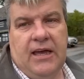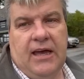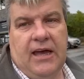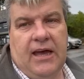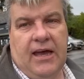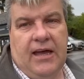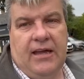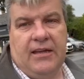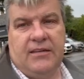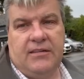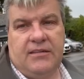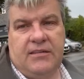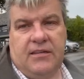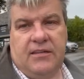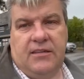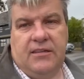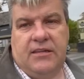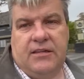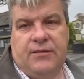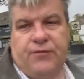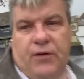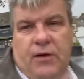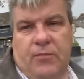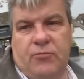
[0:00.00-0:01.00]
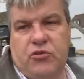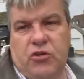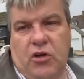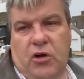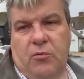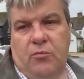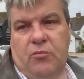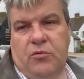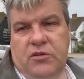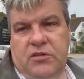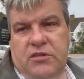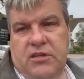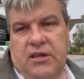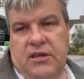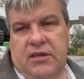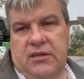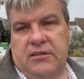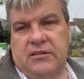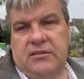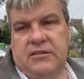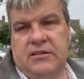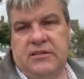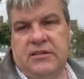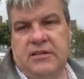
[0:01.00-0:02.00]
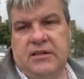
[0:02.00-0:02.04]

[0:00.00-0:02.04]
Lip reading: And this farm shop was in